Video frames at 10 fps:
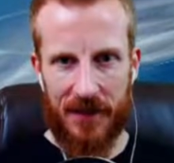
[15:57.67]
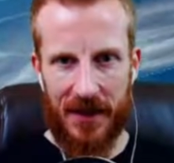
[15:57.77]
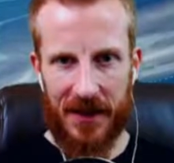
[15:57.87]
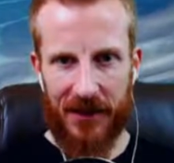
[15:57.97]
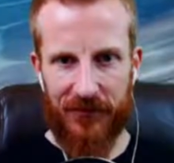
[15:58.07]
to
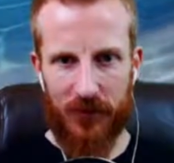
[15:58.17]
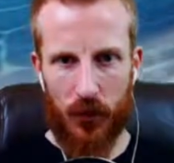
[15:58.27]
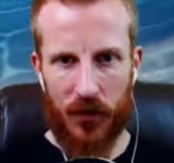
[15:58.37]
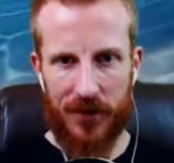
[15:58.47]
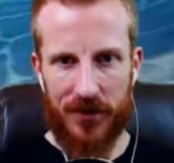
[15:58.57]
make a
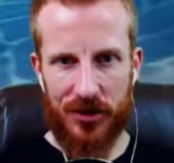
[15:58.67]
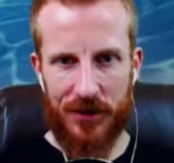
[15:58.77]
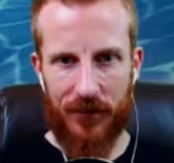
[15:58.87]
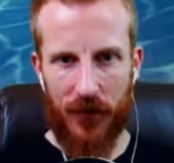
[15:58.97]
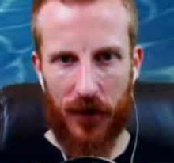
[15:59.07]
4th
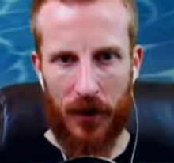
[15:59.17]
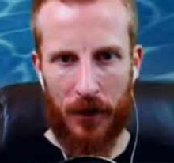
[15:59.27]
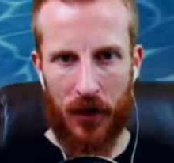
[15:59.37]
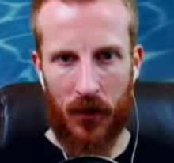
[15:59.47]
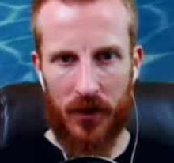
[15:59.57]
sheep
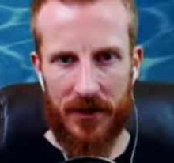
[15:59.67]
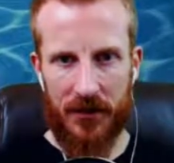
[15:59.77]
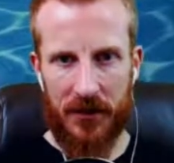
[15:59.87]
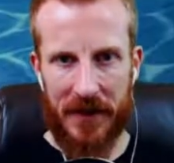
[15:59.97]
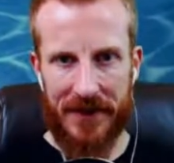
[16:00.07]
farm, we
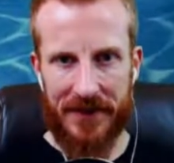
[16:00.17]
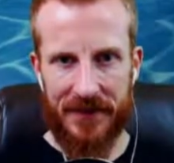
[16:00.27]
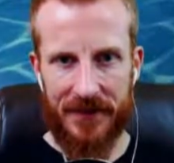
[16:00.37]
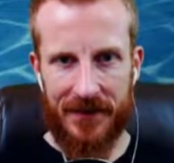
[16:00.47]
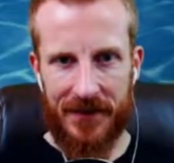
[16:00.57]
do it.
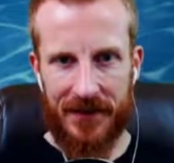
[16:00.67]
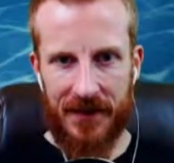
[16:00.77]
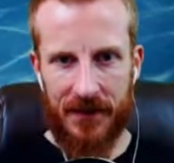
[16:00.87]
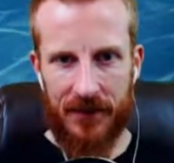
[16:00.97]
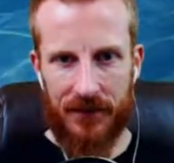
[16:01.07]

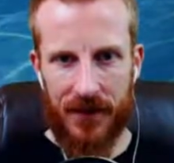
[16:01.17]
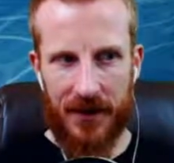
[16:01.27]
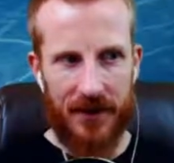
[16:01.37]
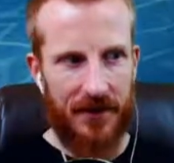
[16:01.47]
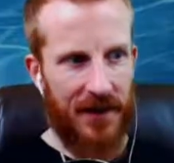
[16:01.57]

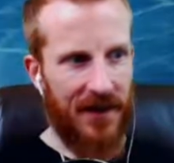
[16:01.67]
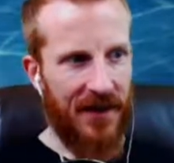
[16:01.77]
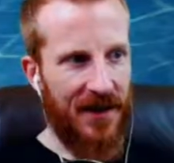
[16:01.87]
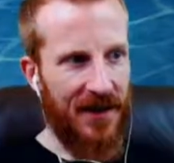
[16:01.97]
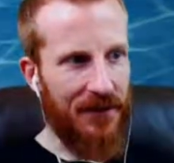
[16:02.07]
Ready?
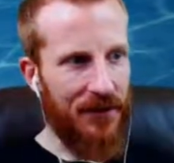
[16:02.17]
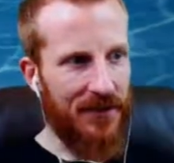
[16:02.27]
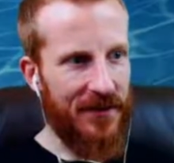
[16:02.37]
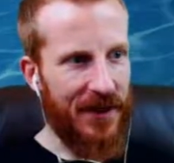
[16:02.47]
Aha! What is